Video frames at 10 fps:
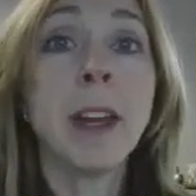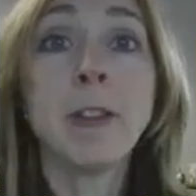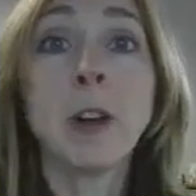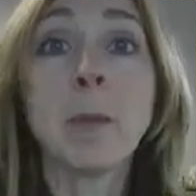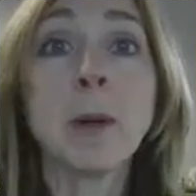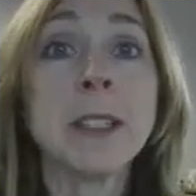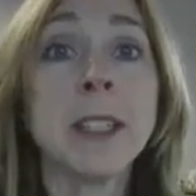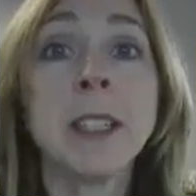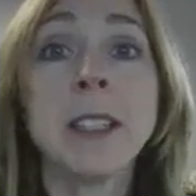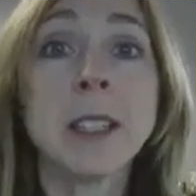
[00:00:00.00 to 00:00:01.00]
If you're
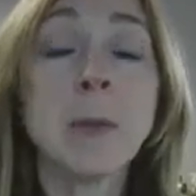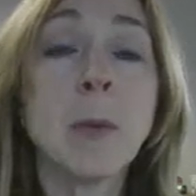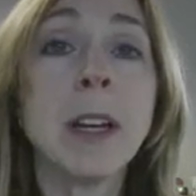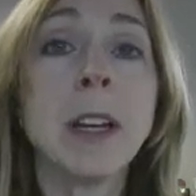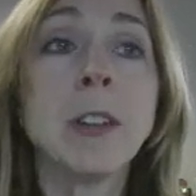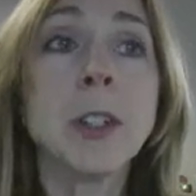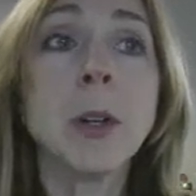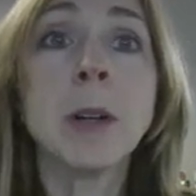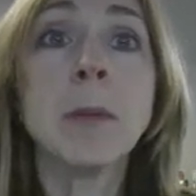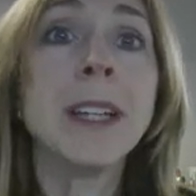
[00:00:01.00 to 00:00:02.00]
presenting to someone
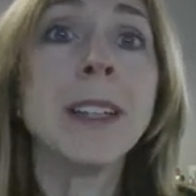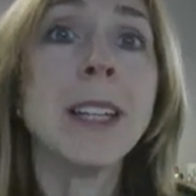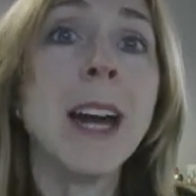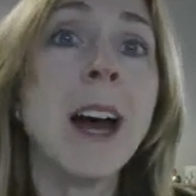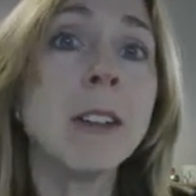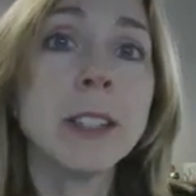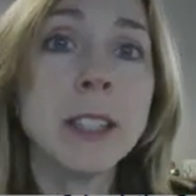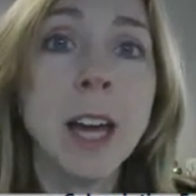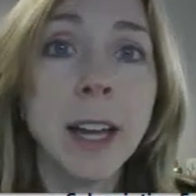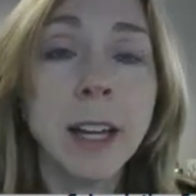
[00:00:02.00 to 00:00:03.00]
completely
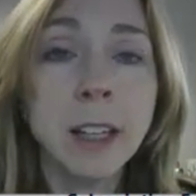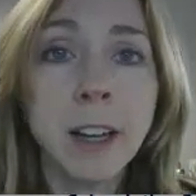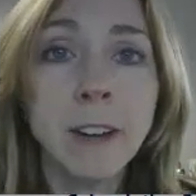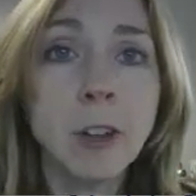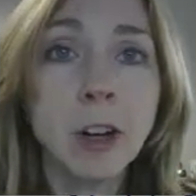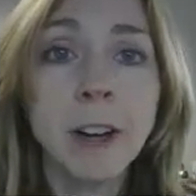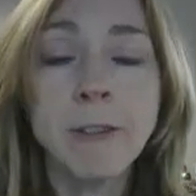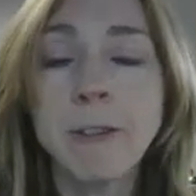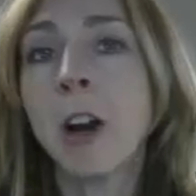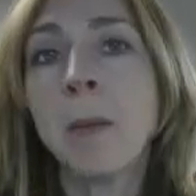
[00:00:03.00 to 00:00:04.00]
outside of your
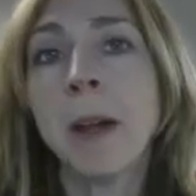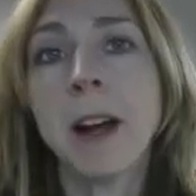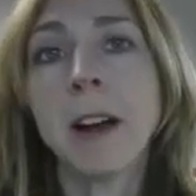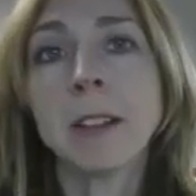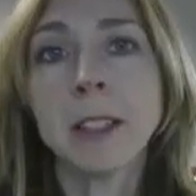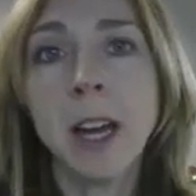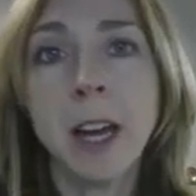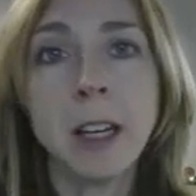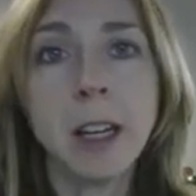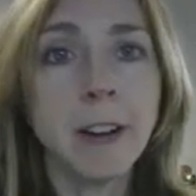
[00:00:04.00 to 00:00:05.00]
environment,
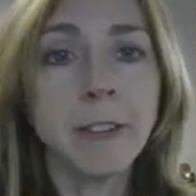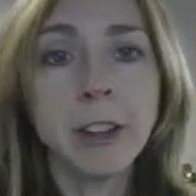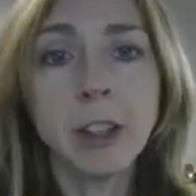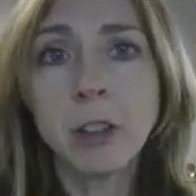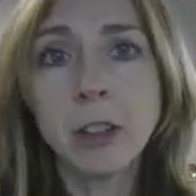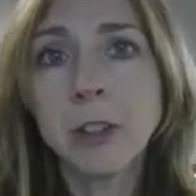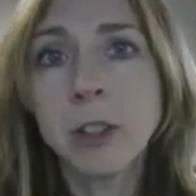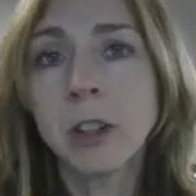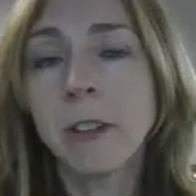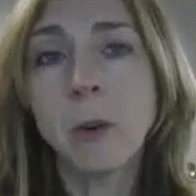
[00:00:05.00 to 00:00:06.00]
outside of the
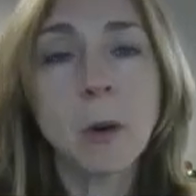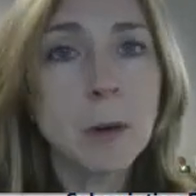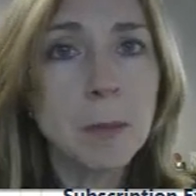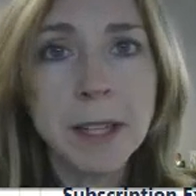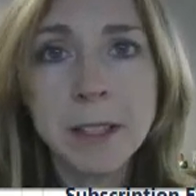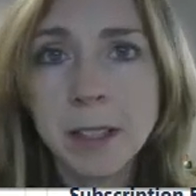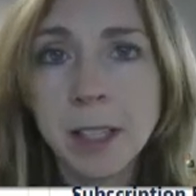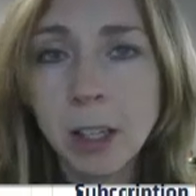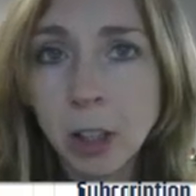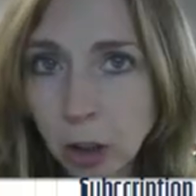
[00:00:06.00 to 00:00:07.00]
culture of the workplace
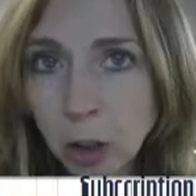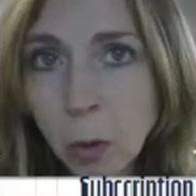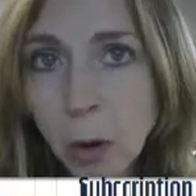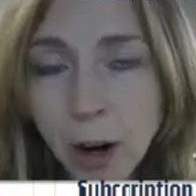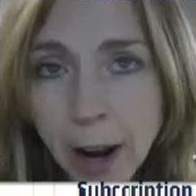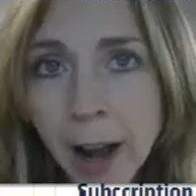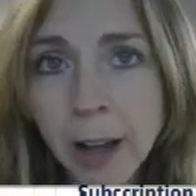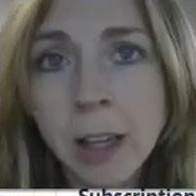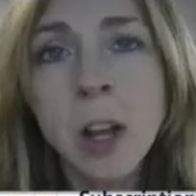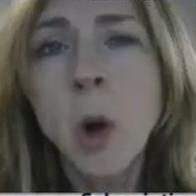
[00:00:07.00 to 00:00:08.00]
that you are
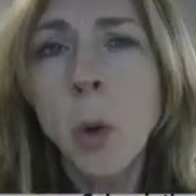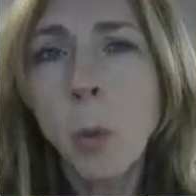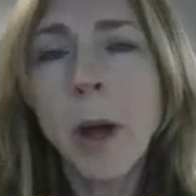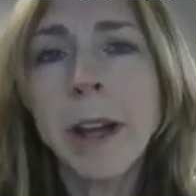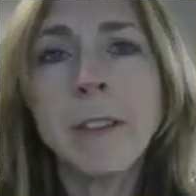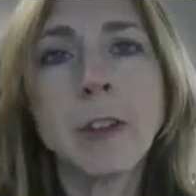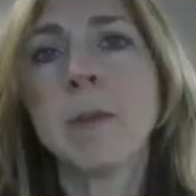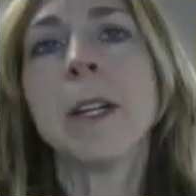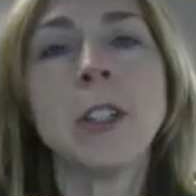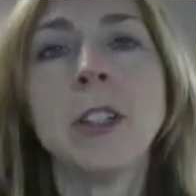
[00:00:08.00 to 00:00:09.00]
at, what
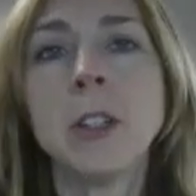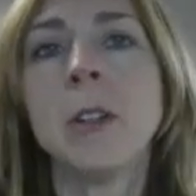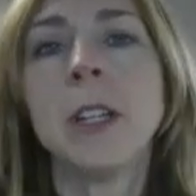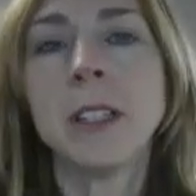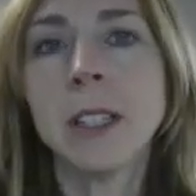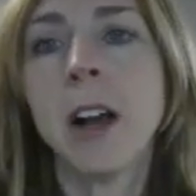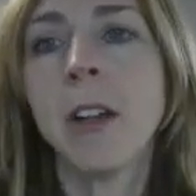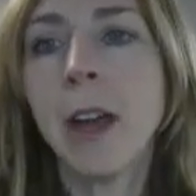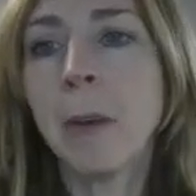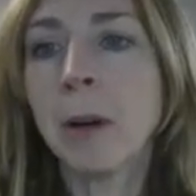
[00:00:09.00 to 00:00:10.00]
information do you need to
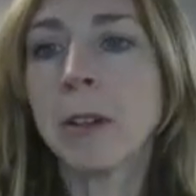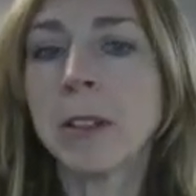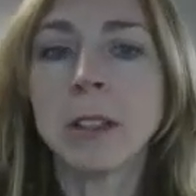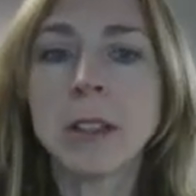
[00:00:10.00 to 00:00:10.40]
tell that person?